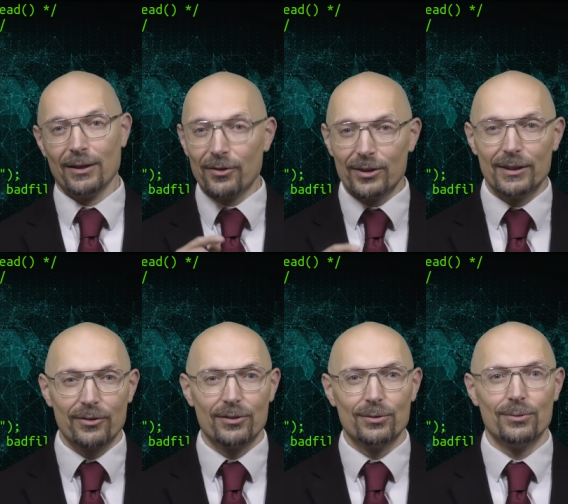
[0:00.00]
and C
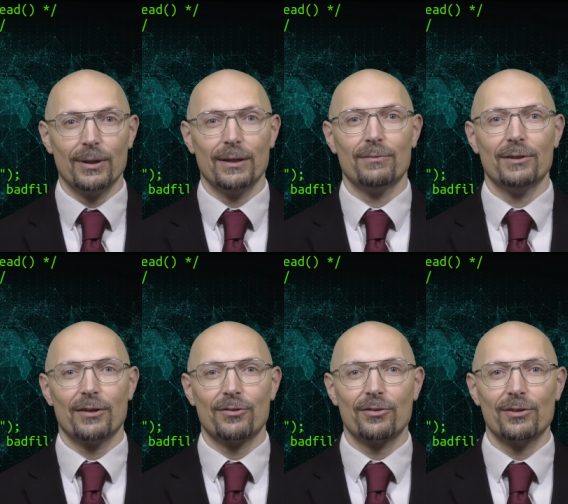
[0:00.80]
doesn't do any of the
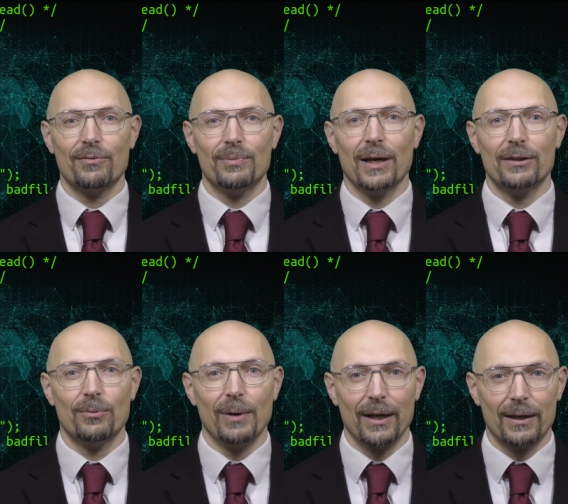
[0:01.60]
extra stuff behind
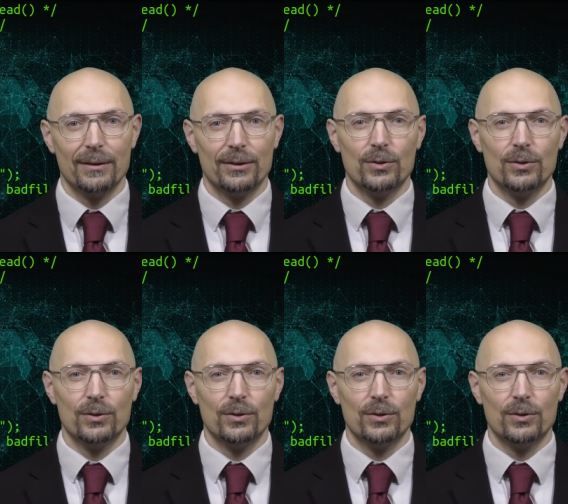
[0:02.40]
your back.